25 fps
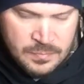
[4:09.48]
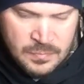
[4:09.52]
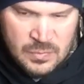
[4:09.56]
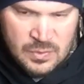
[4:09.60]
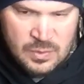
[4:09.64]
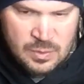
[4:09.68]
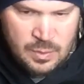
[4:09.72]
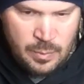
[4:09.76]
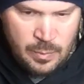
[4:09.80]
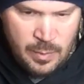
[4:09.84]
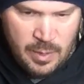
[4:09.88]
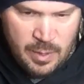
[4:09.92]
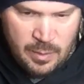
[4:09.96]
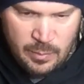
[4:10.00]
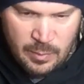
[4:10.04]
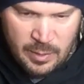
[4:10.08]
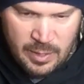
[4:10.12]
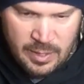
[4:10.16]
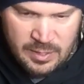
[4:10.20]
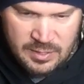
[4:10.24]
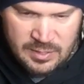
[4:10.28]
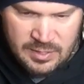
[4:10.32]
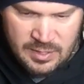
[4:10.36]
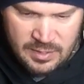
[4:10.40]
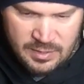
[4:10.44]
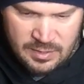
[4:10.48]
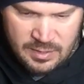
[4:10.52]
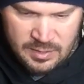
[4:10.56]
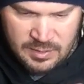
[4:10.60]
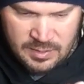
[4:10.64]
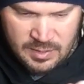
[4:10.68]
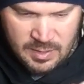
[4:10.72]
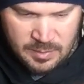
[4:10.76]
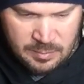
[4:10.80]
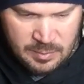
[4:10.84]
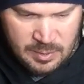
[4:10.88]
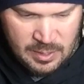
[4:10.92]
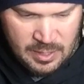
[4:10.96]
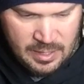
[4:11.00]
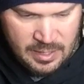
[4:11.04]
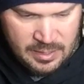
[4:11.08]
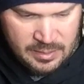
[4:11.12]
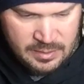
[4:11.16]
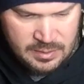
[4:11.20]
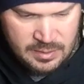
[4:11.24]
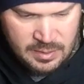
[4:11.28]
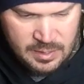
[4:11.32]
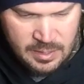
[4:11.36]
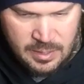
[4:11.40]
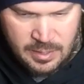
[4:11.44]
so the way we're going to set this up,
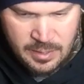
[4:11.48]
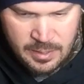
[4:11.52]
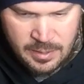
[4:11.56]
guys,